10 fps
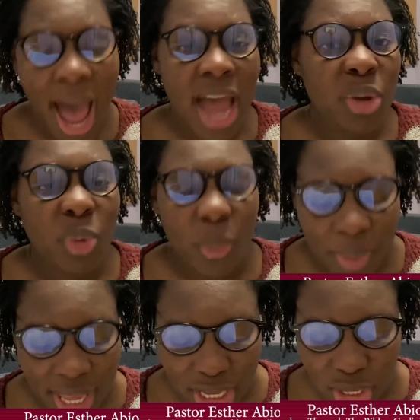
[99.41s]
I will
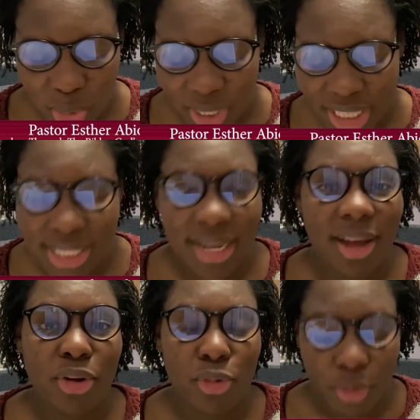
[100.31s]
make you
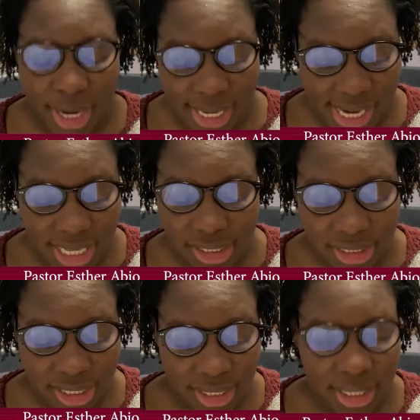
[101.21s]
into a great
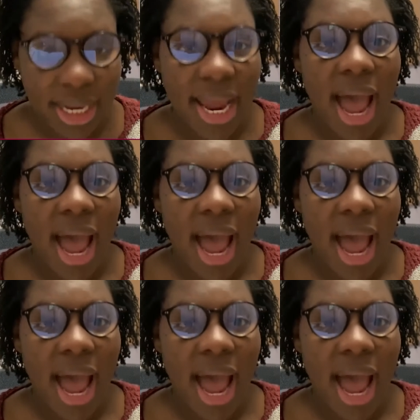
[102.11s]
nation.